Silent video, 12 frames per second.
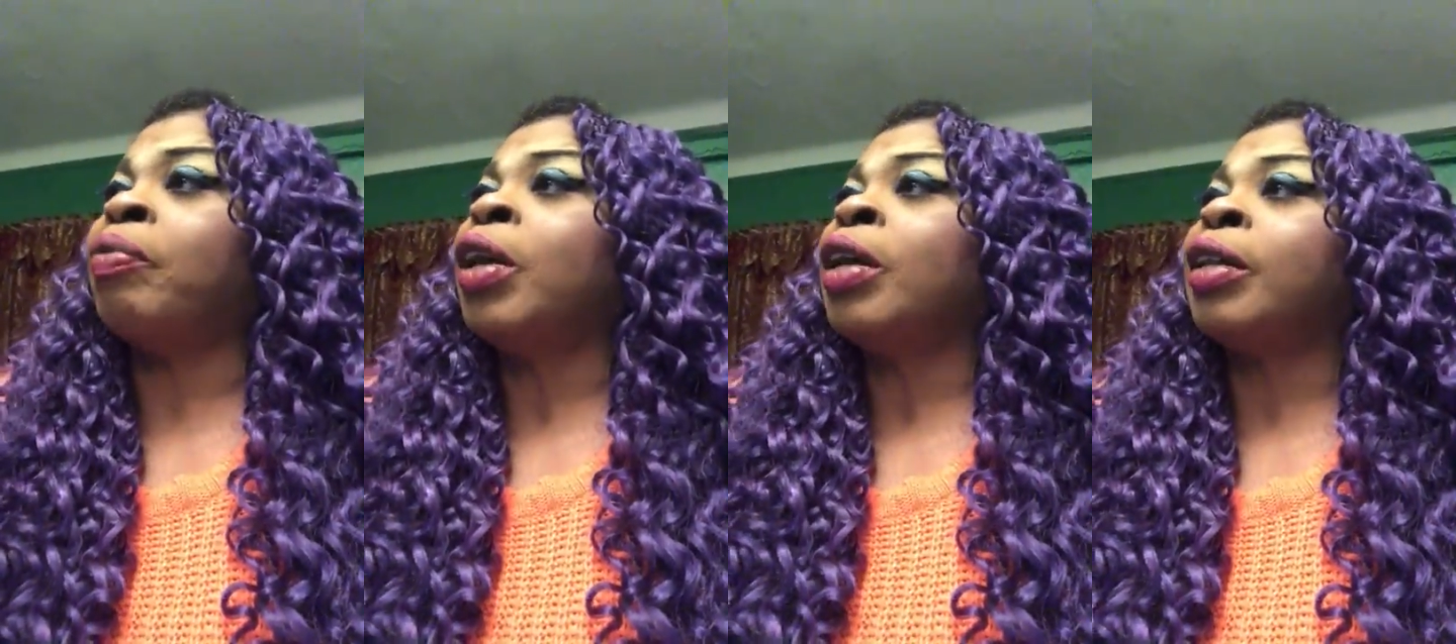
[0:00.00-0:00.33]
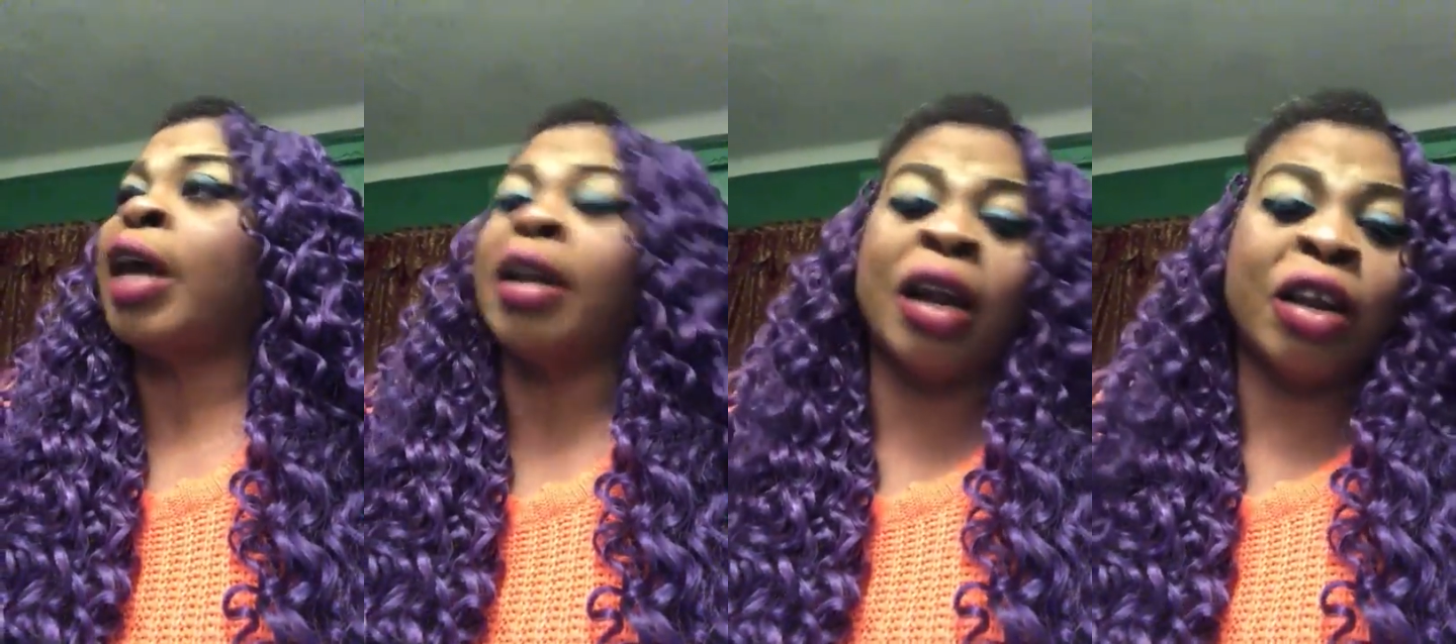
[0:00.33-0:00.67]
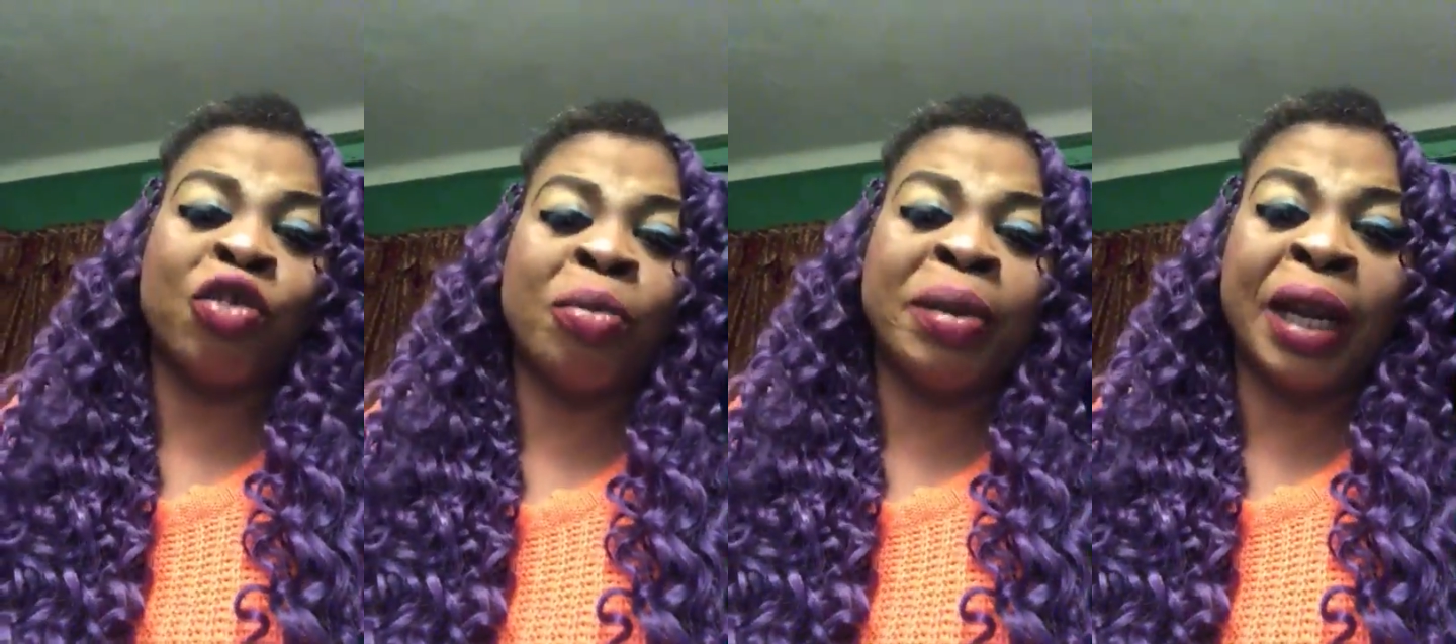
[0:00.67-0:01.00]

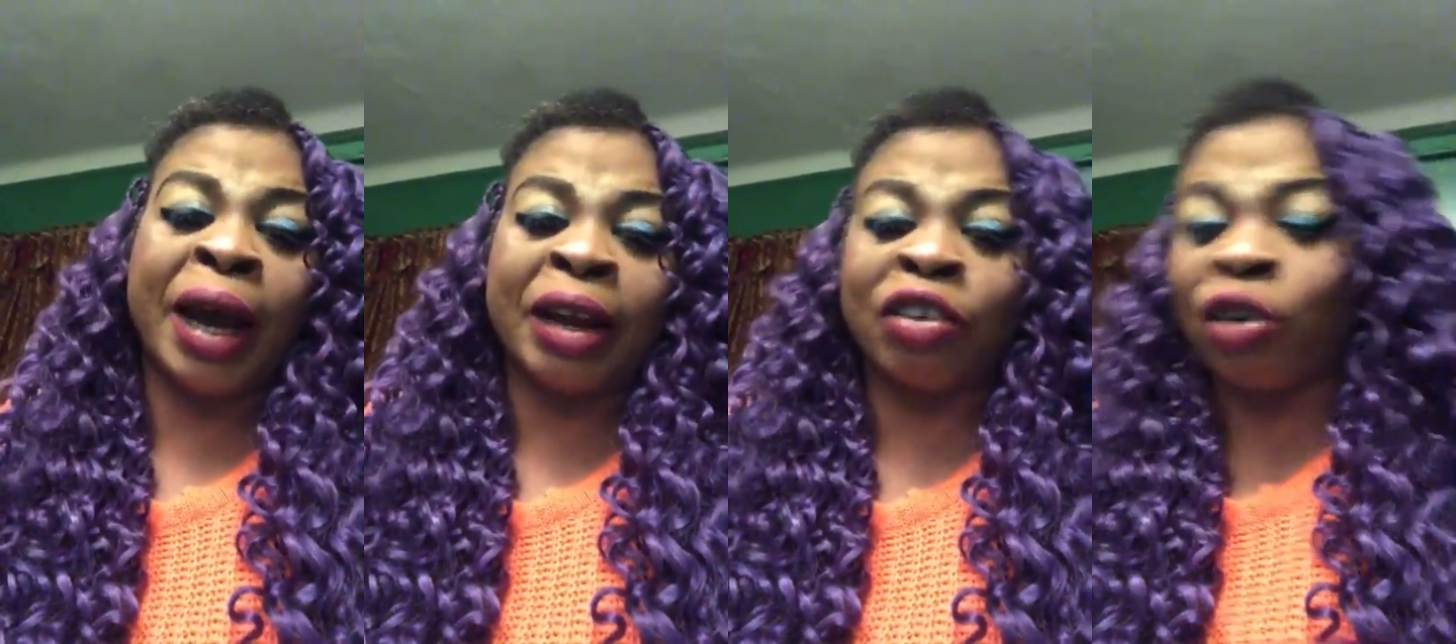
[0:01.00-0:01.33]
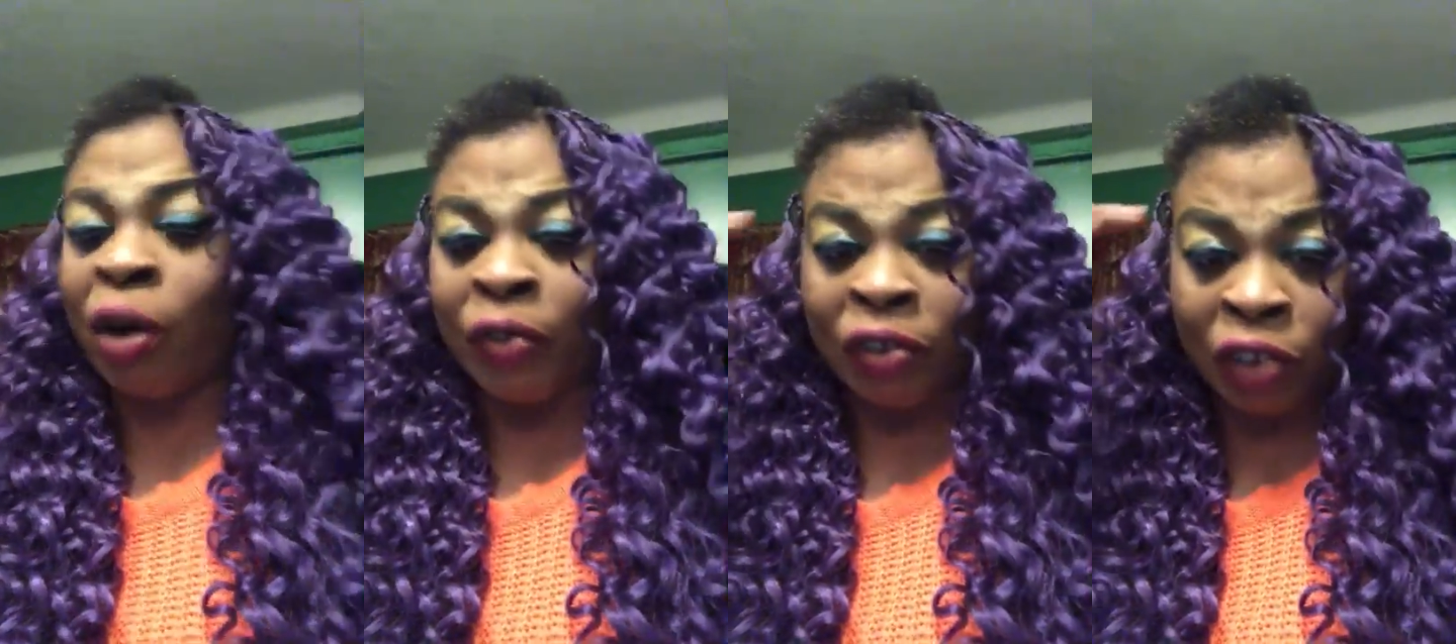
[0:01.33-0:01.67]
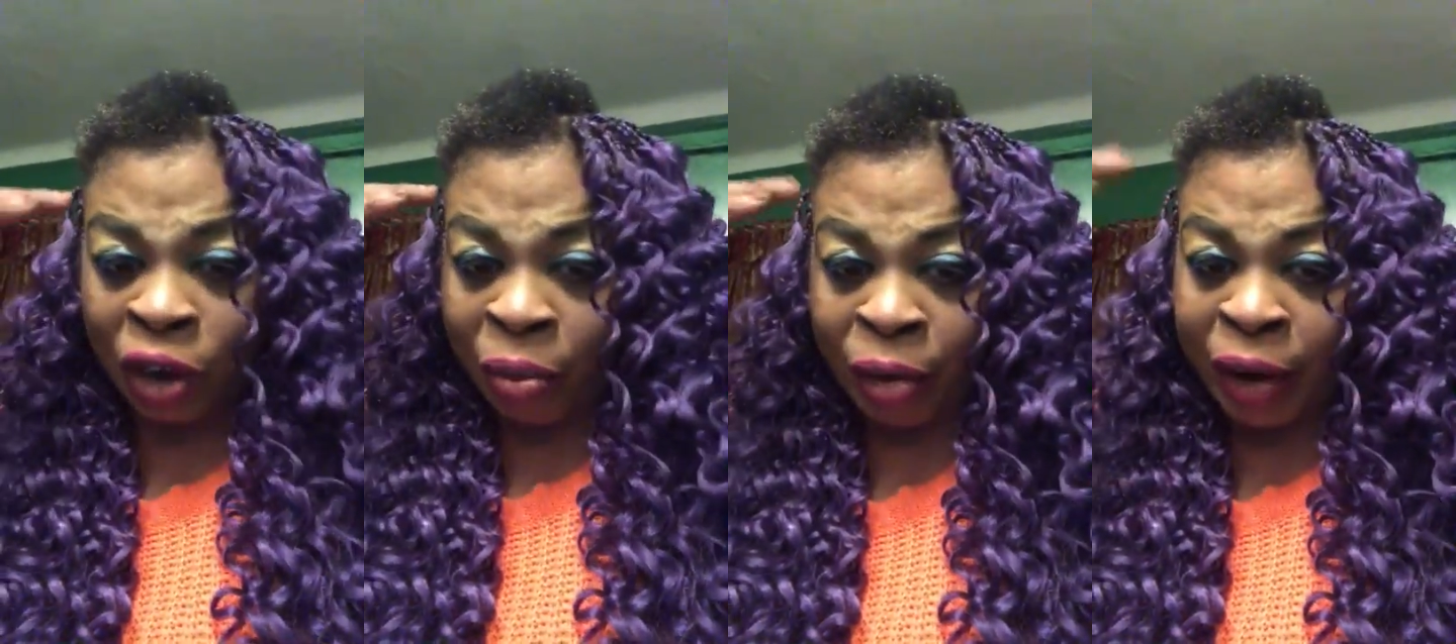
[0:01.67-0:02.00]
Technology will be like that. You don't have to
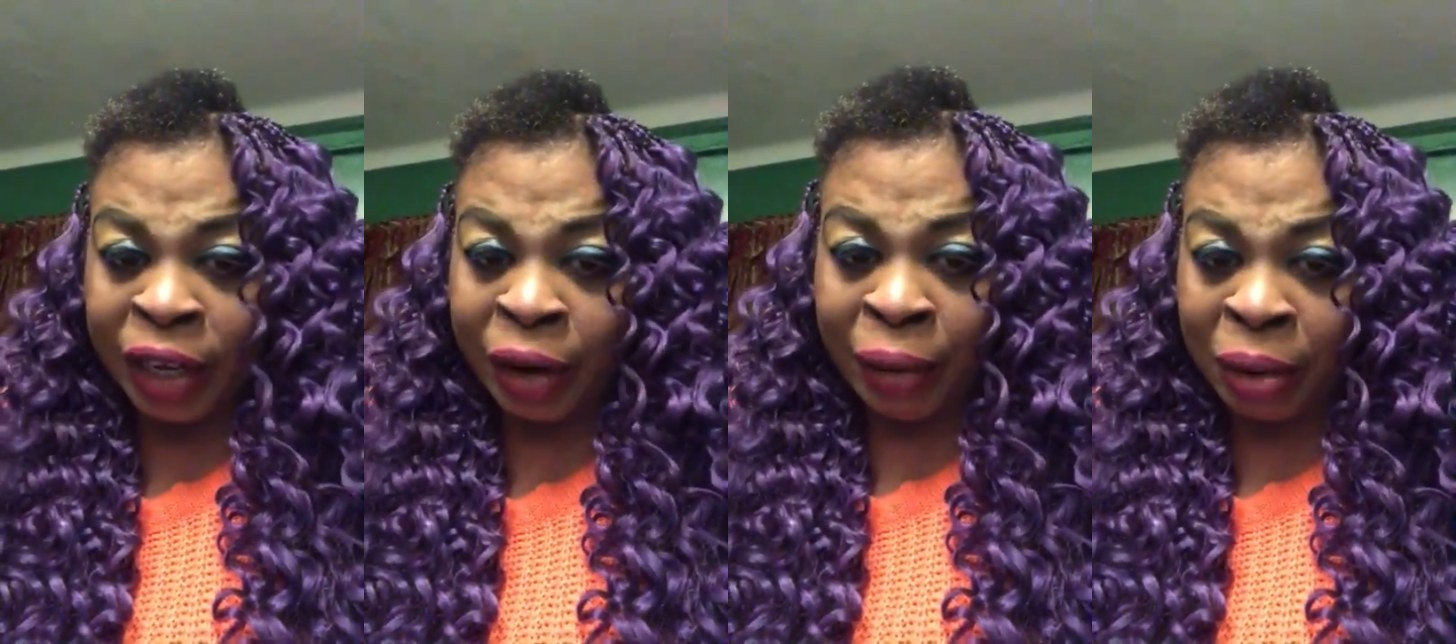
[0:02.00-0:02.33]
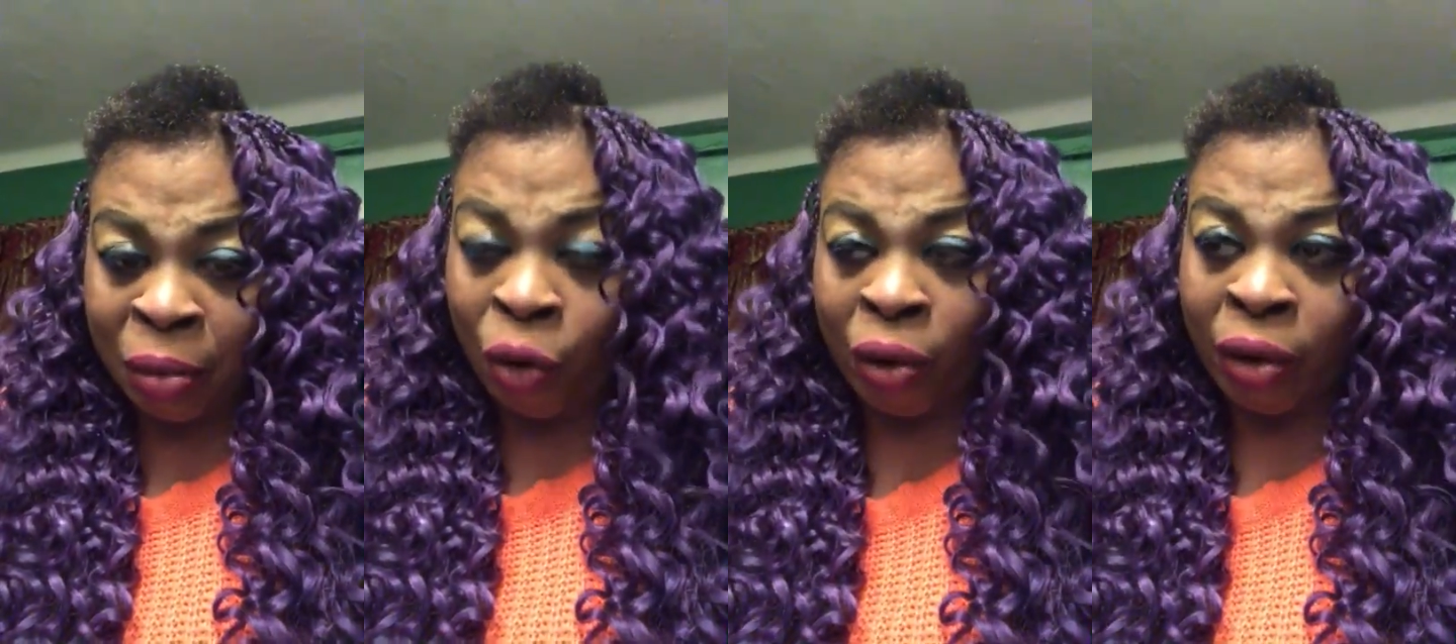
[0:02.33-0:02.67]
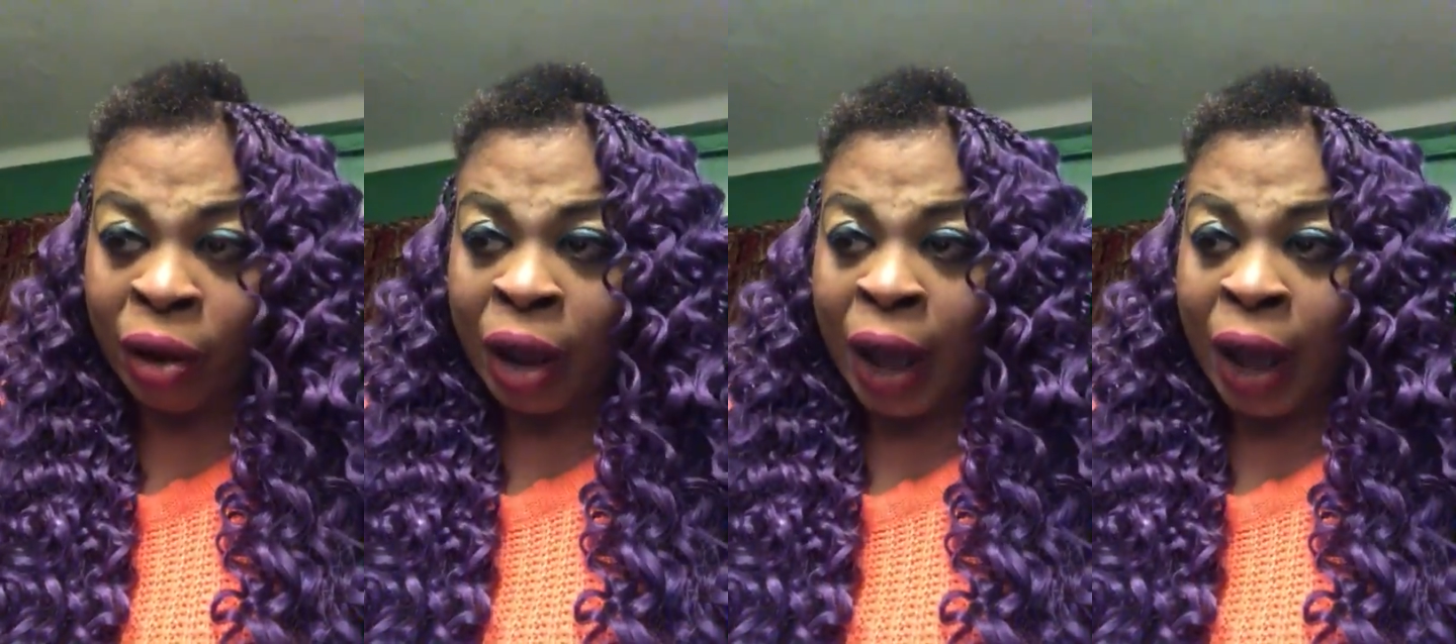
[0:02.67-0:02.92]
sit and braid hair anymore.